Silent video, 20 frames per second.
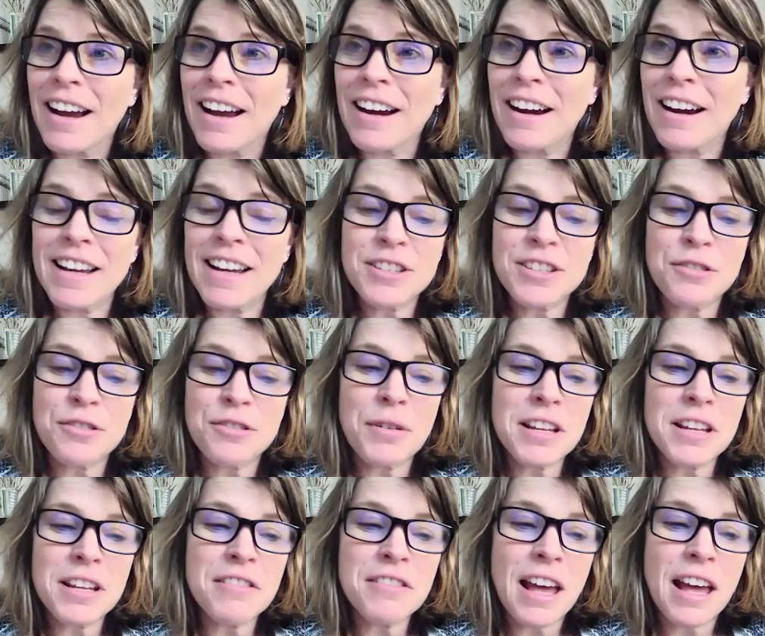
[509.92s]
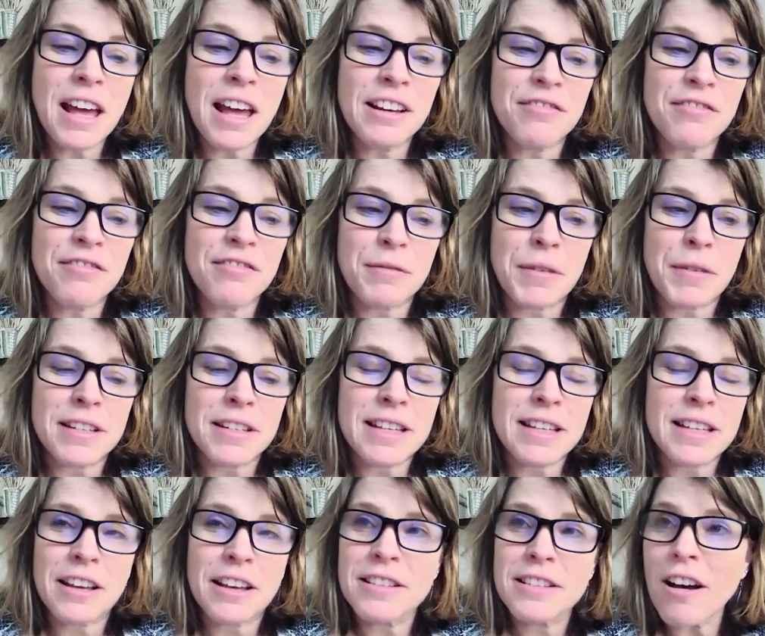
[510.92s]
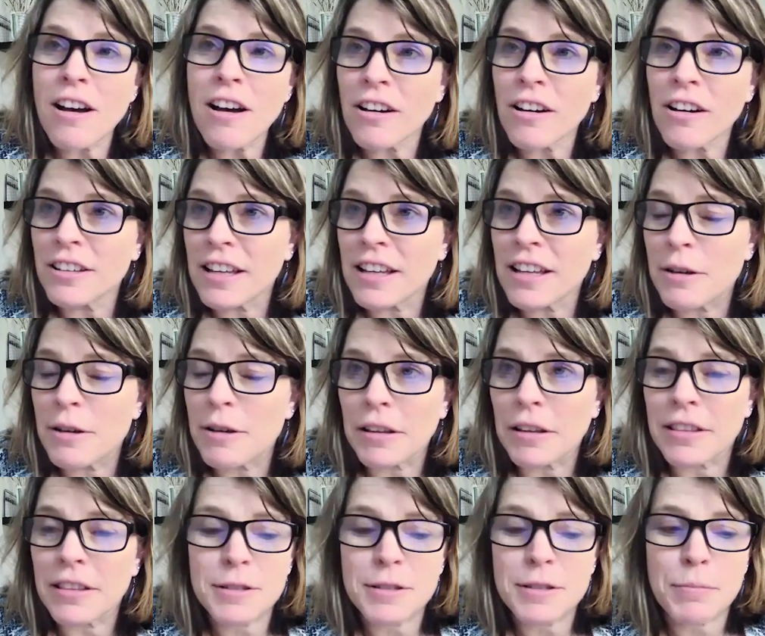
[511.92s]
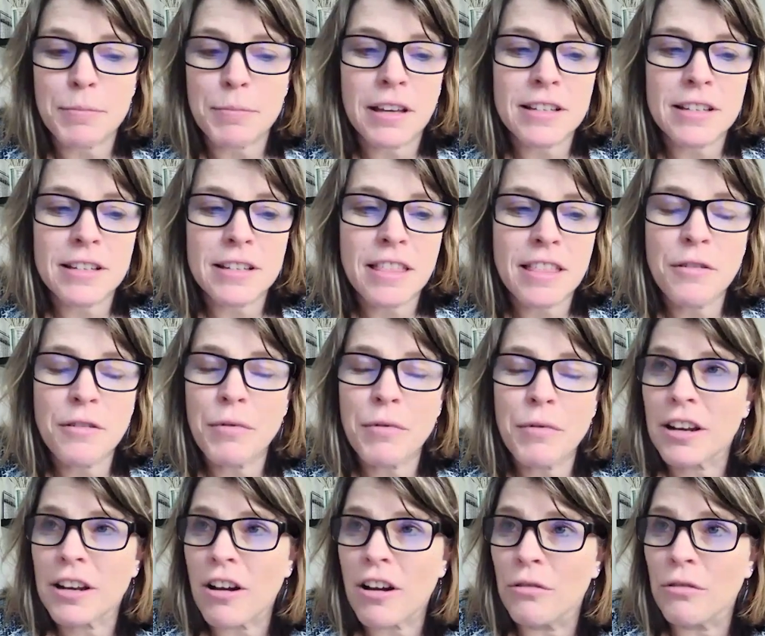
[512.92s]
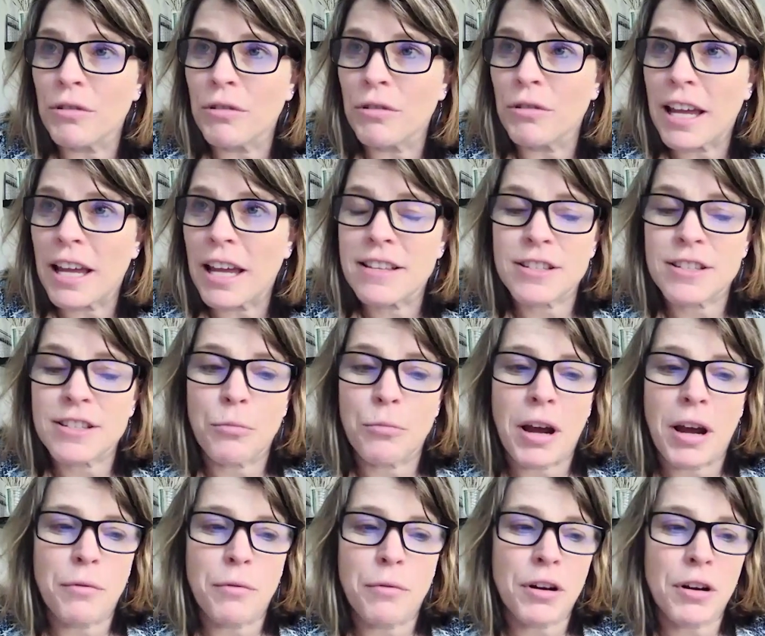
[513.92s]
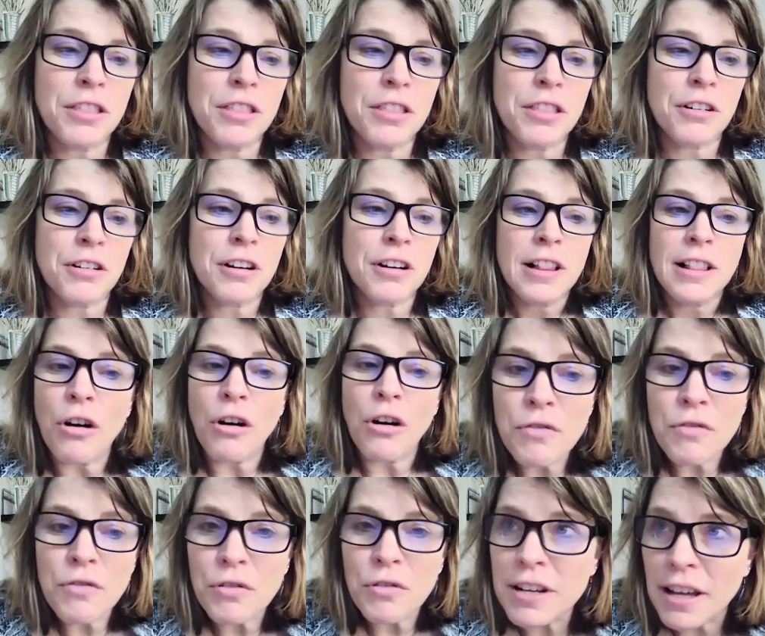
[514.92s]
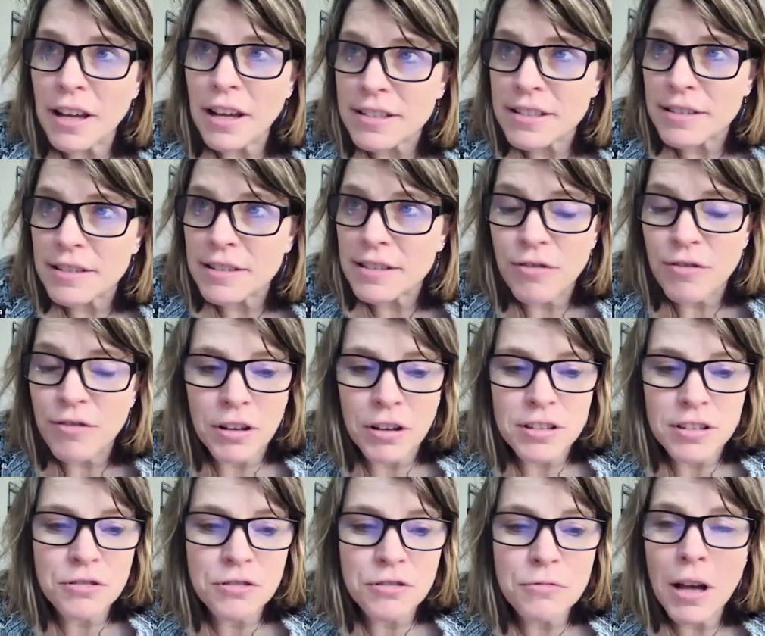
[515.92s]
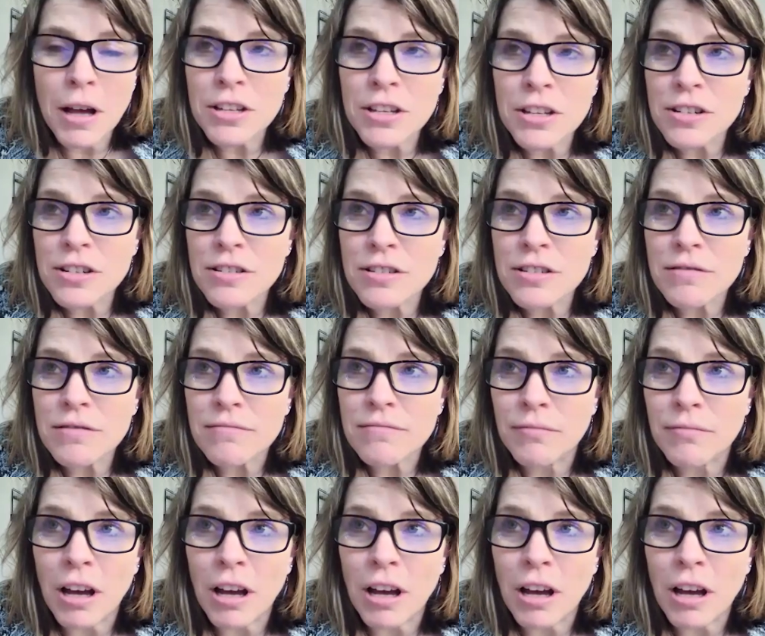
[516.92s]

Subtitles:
All right. So what are you getting from this? I could talk all day about this because I think we can all relate in some way. We're either over-indexed and focused too much.